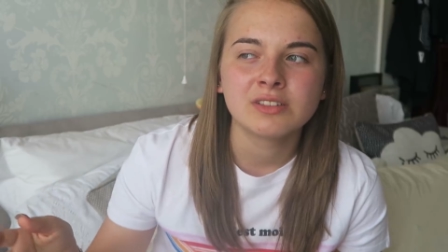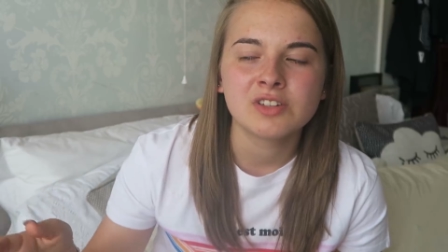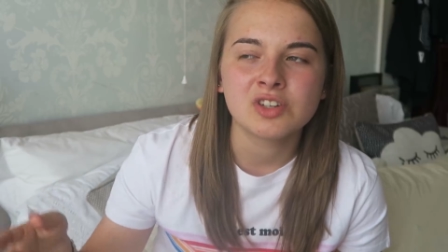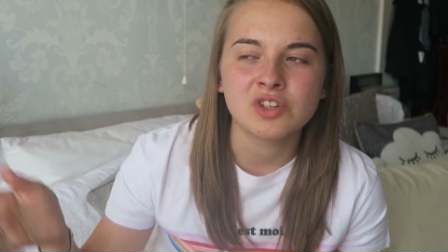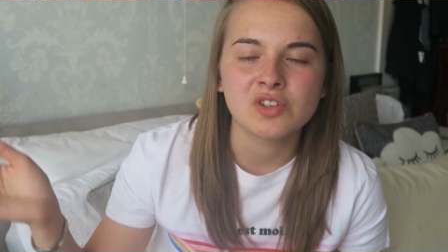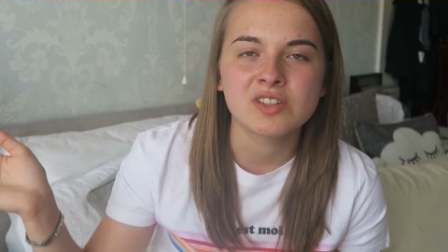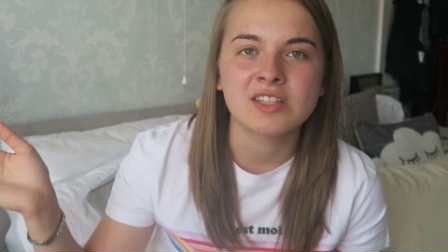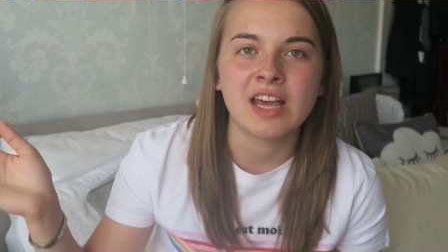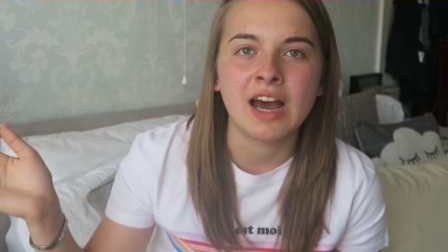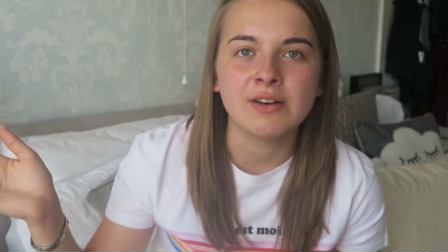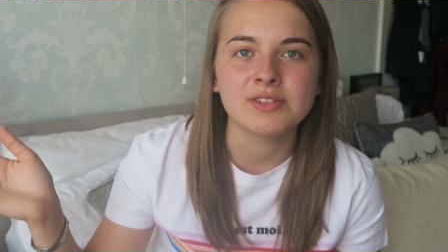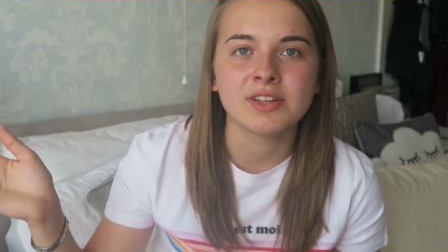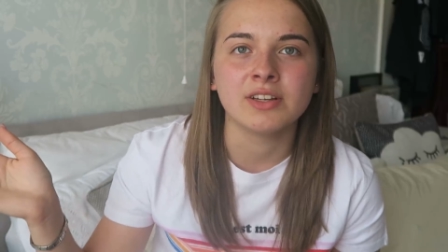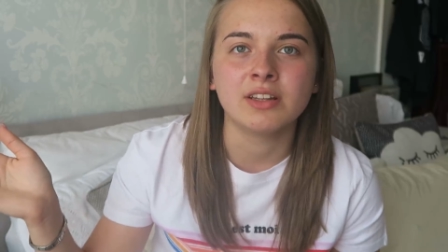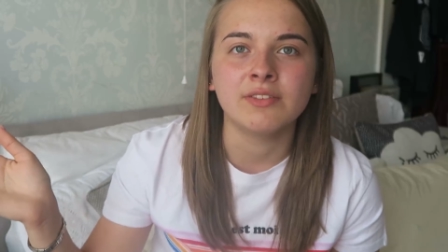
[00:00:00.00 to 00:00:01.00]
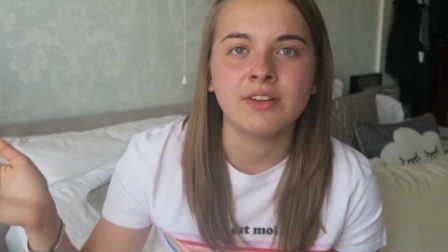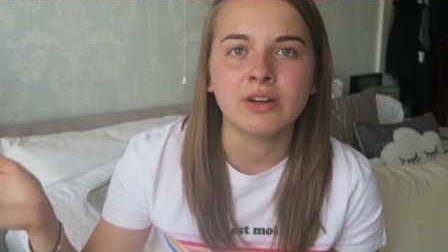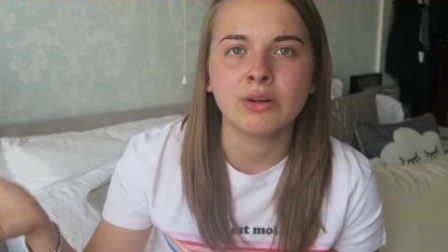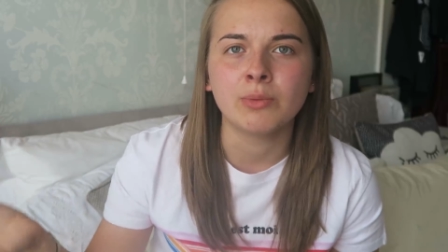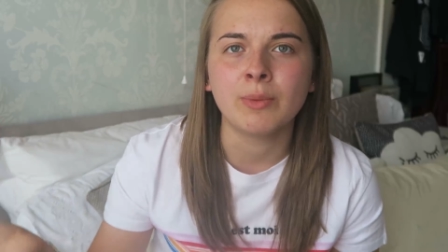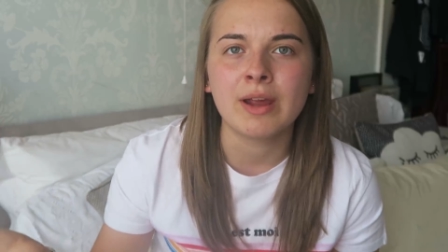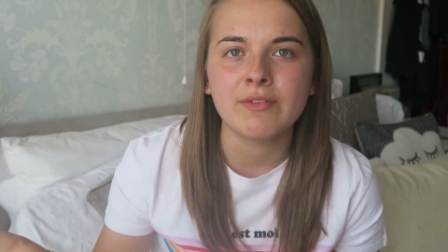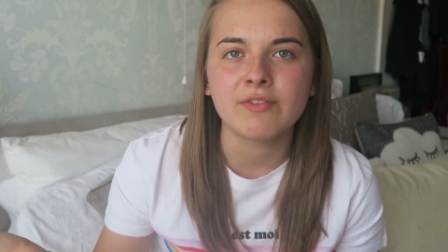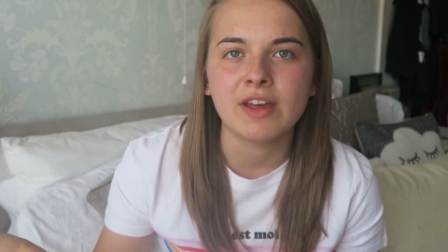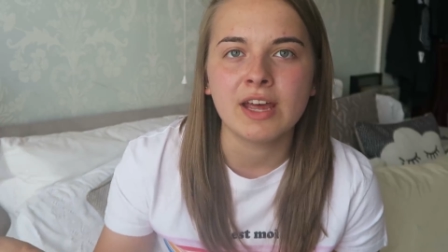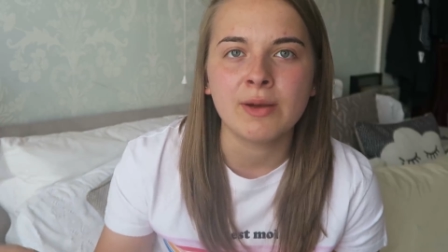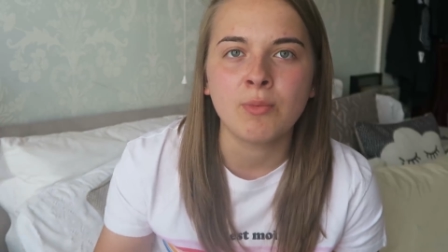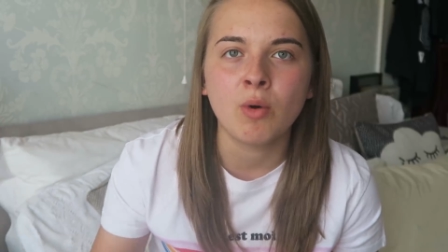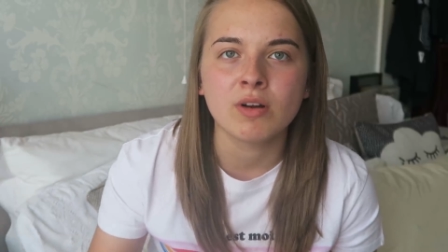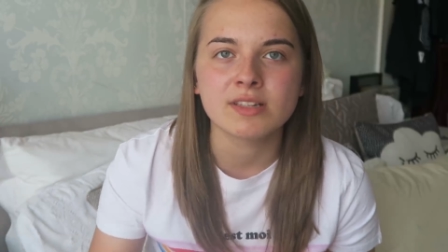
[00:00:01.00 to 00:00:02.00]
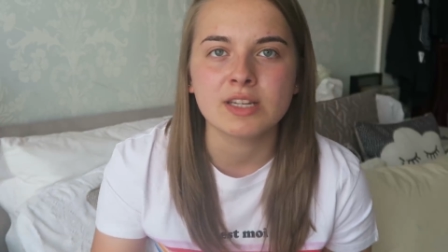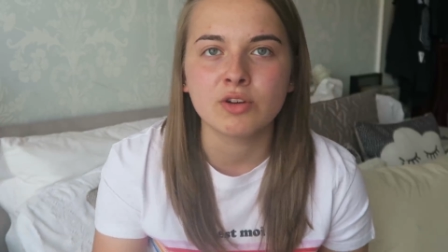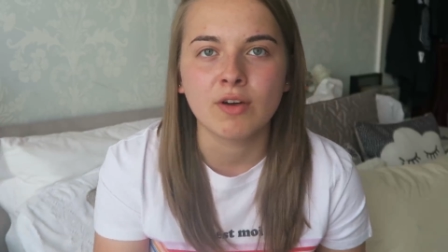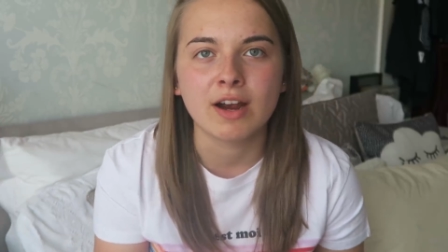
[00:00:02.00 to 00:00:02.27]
to just sit outside the villa and wait for him whilst he